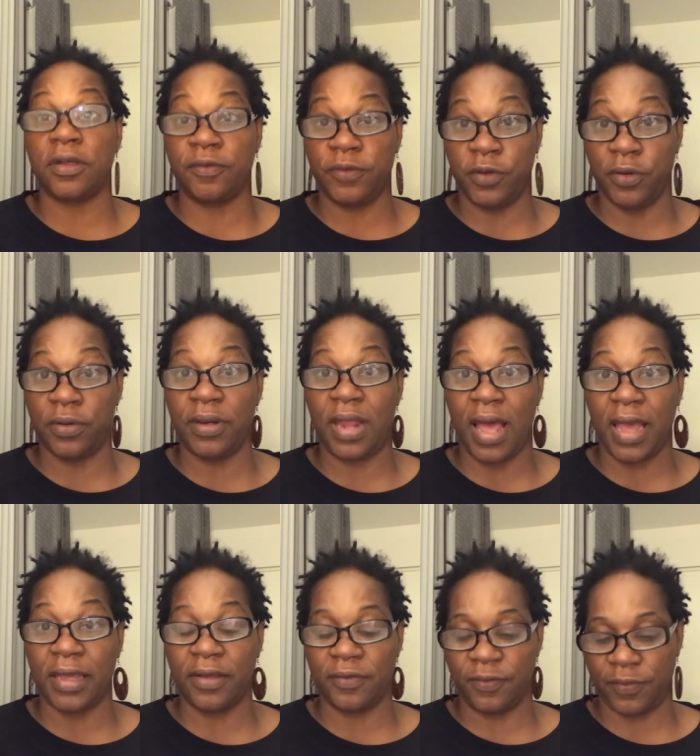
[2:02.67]
of your
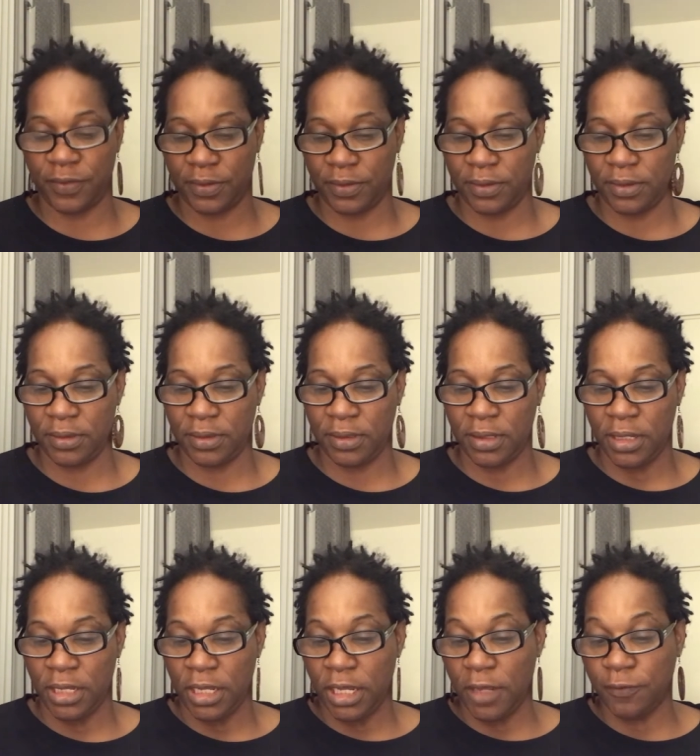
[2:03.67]
life.
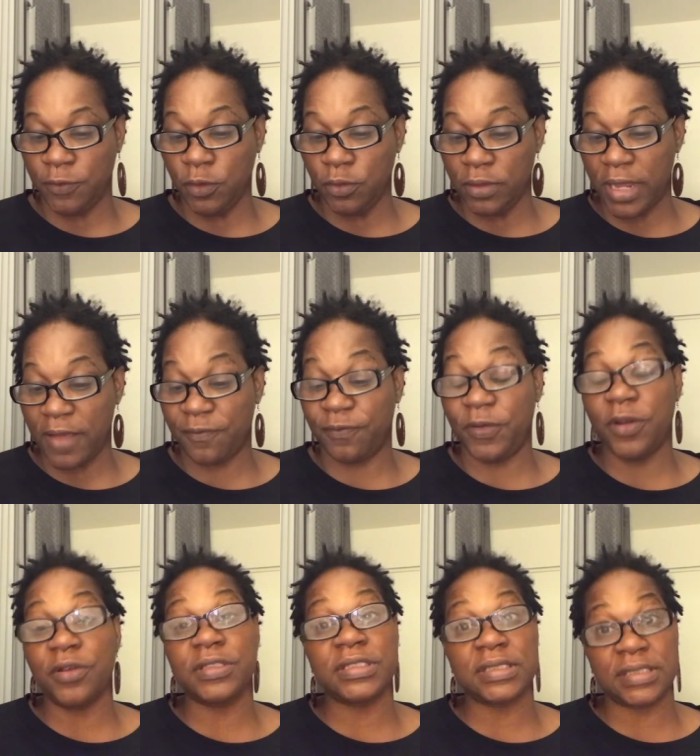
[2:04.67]
If you let
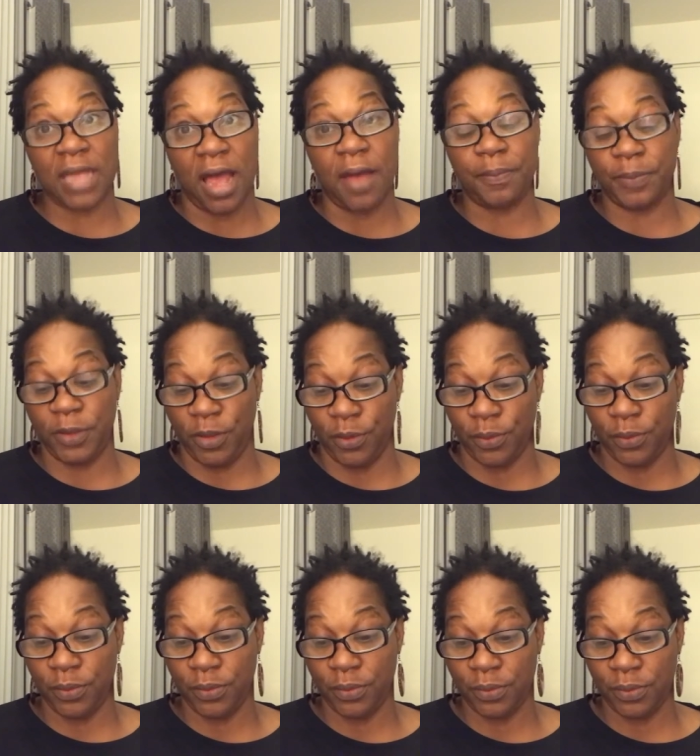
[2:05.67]
fear stop
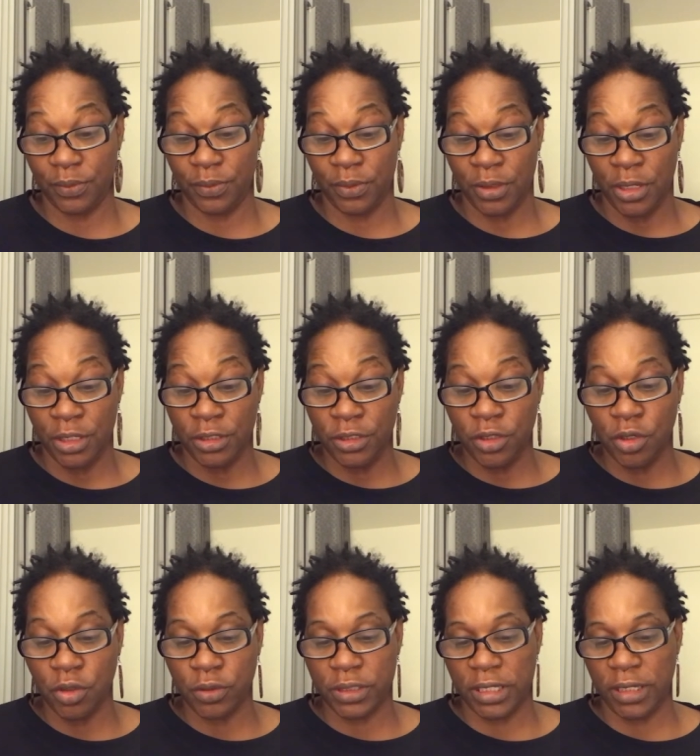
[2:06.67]
you,
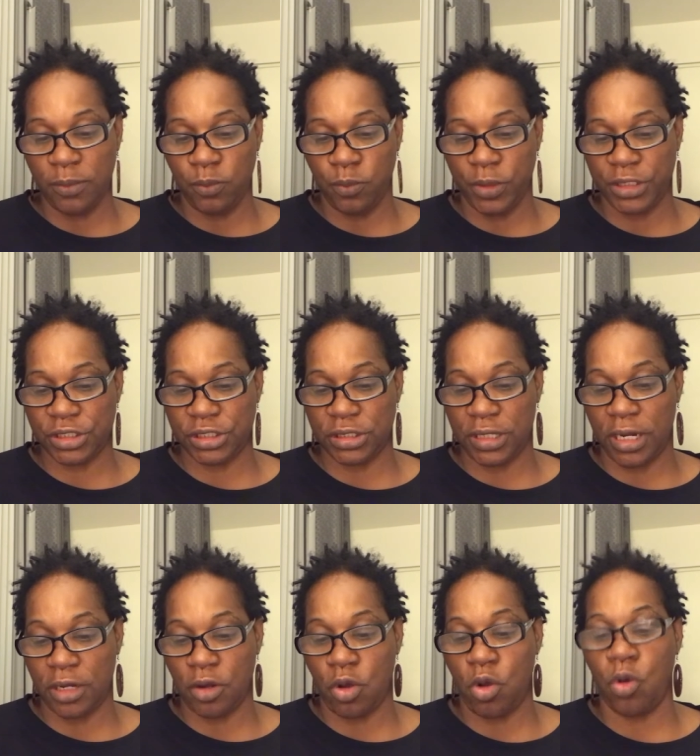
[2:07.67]
you'll keep wishing
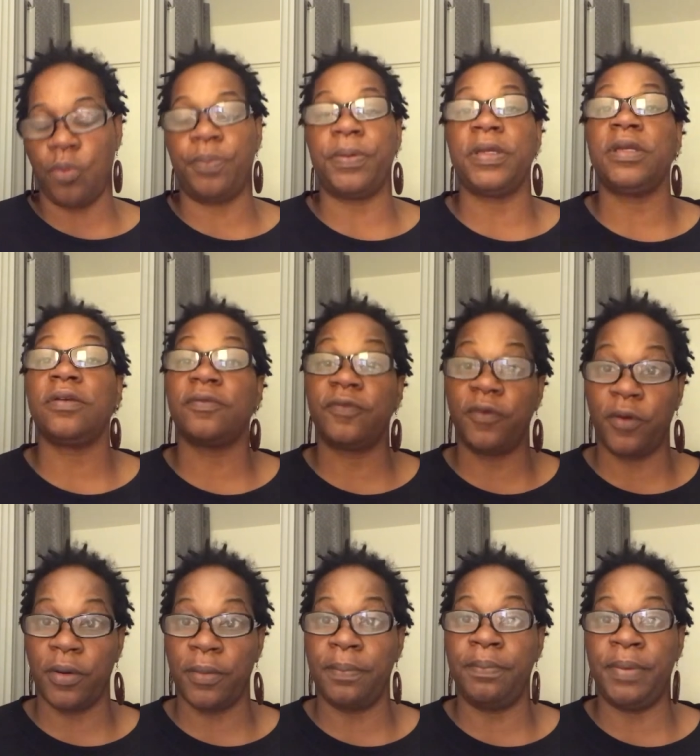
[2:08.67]
and hoping
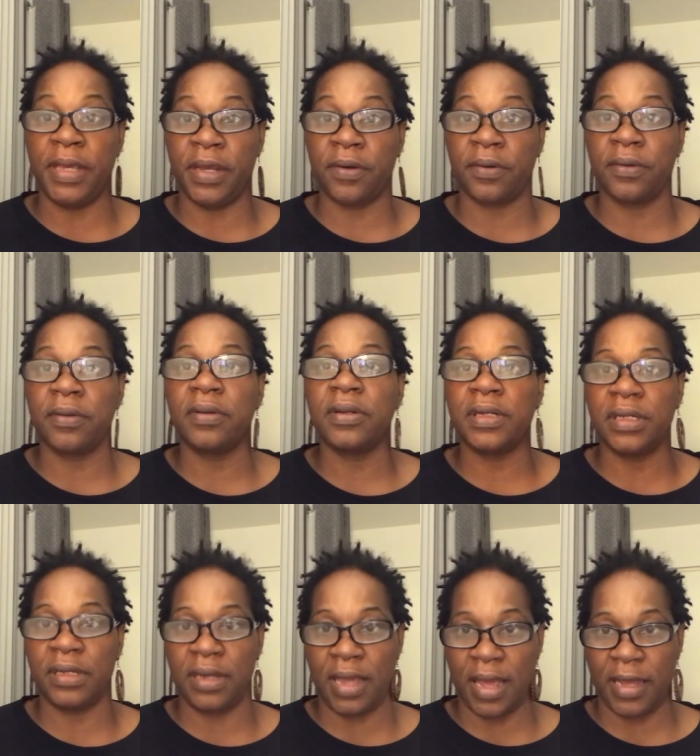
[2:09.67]
for a better
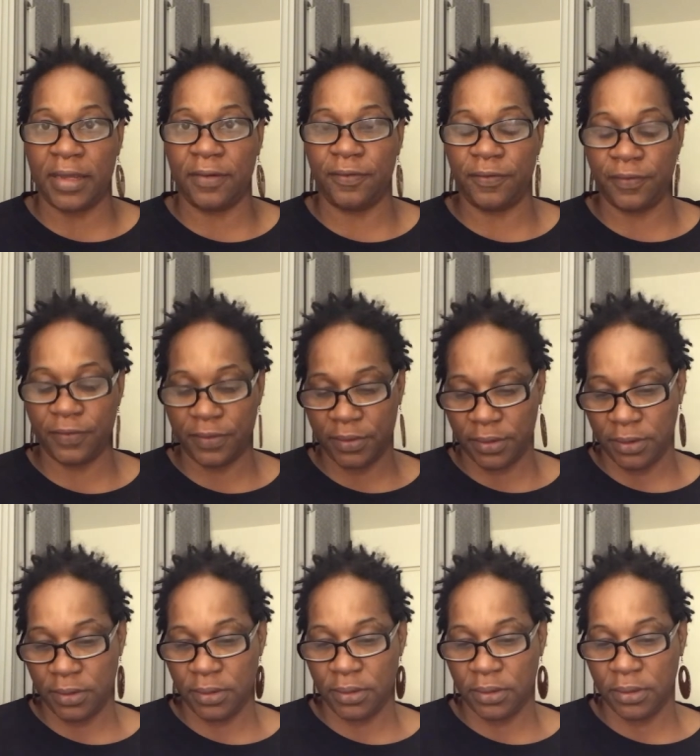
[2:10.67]
life.
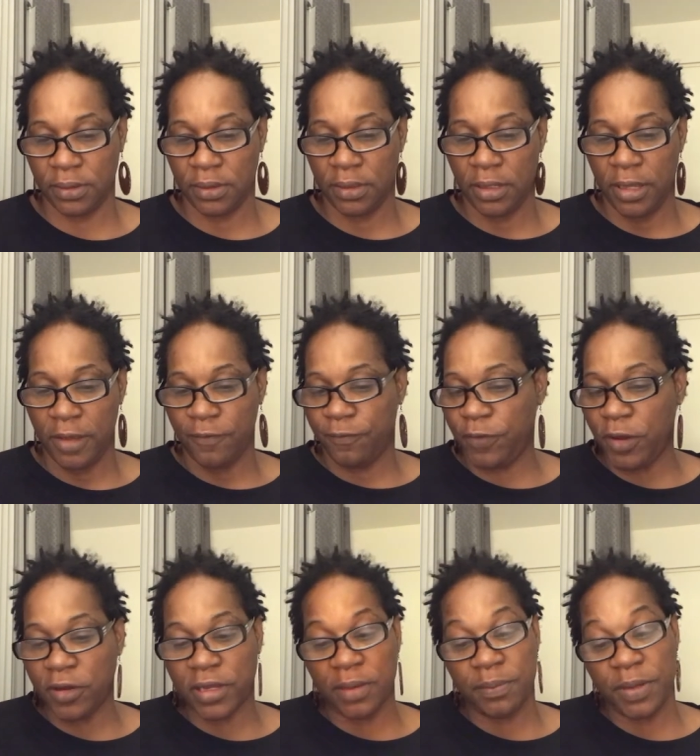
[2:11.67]

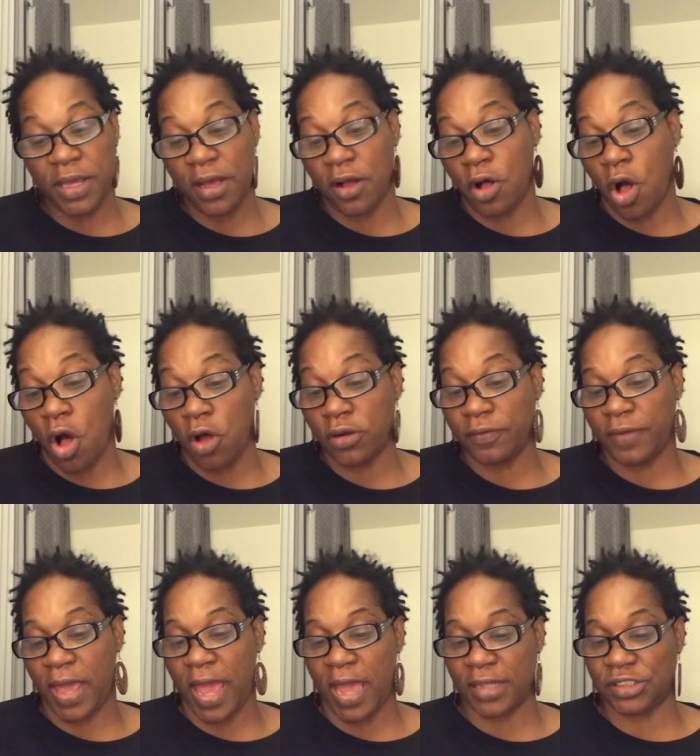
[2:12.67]
Fear can be a call of
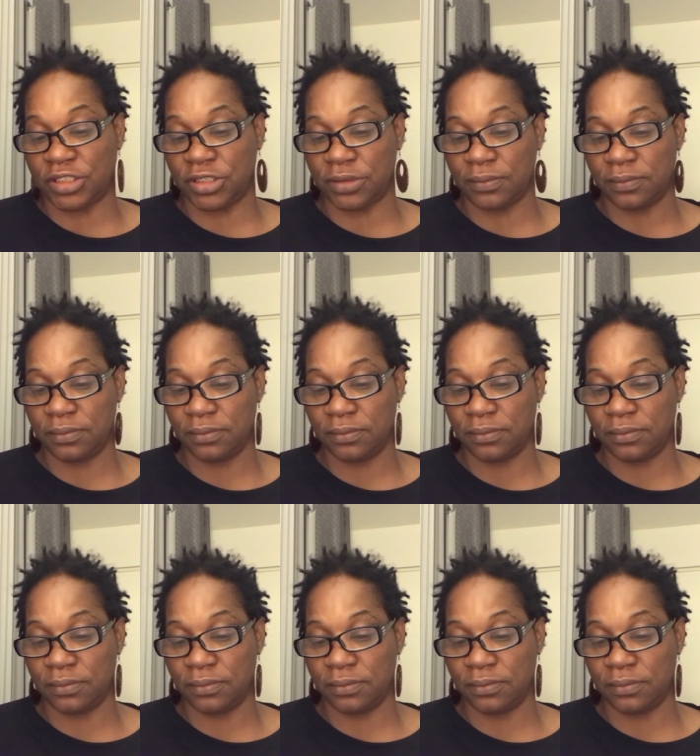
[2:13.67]
action,